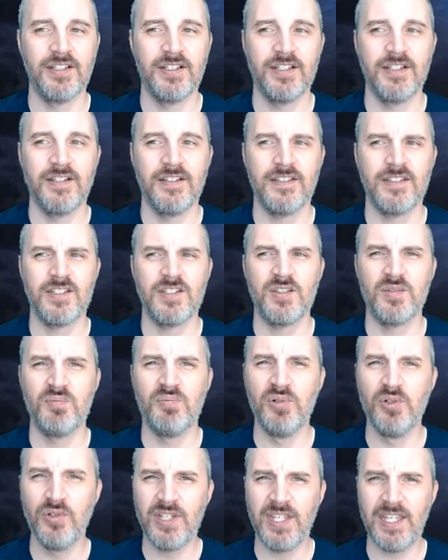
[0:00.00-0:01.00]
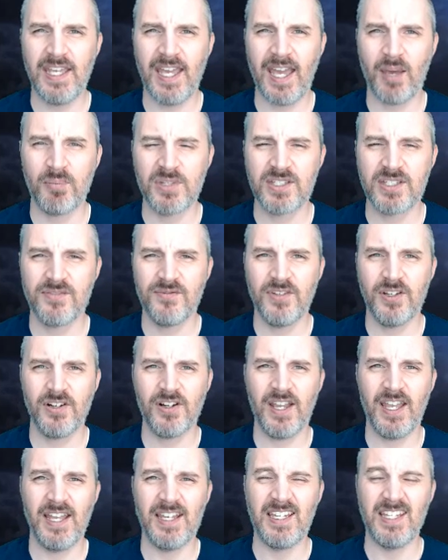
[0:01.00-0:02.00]
spooky
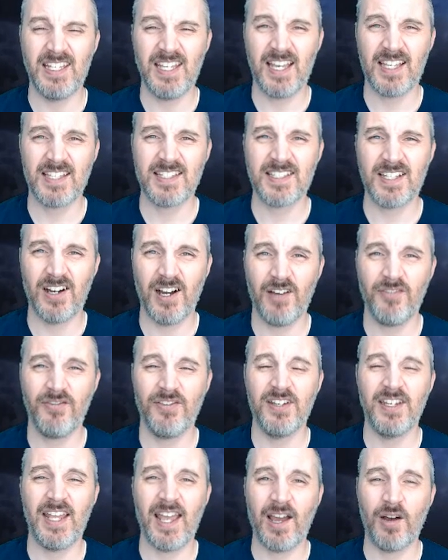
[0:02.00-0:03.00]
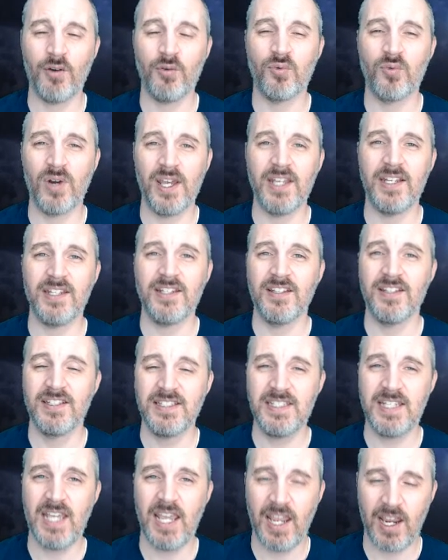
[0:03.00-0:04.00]
atmosphere and, yes, often outright
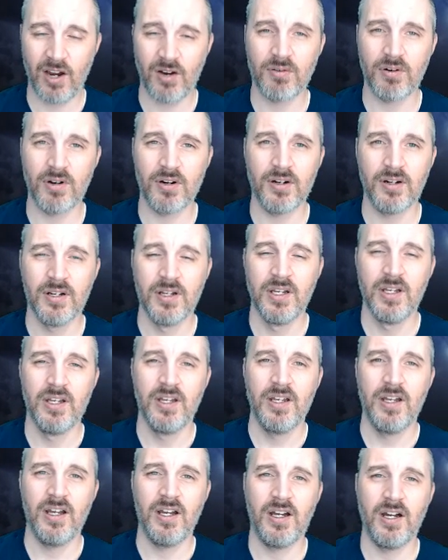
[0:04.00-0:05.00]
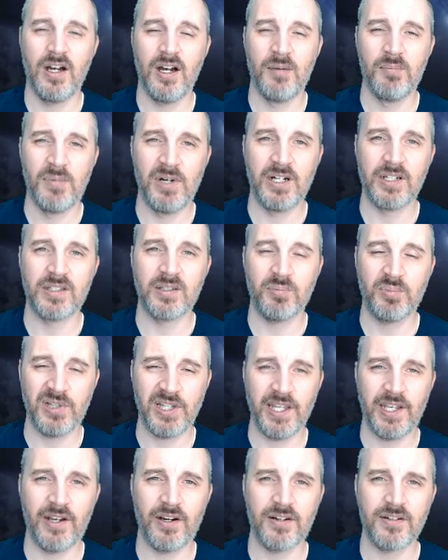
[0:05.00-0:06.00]
terror among the
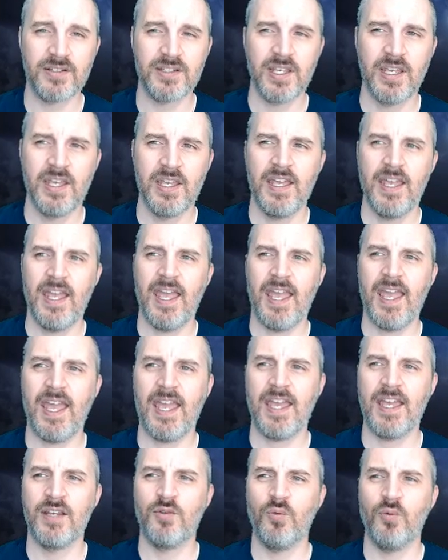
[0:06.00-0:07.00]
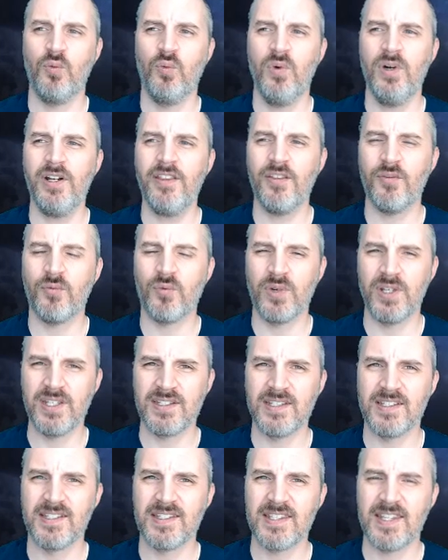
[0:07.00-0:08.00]
players. And one of the
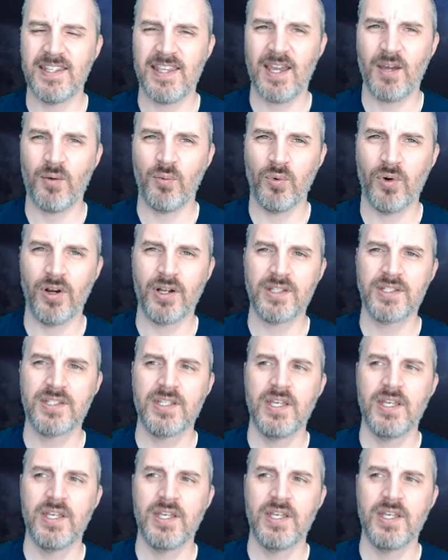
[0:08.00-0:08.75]
reasons that works,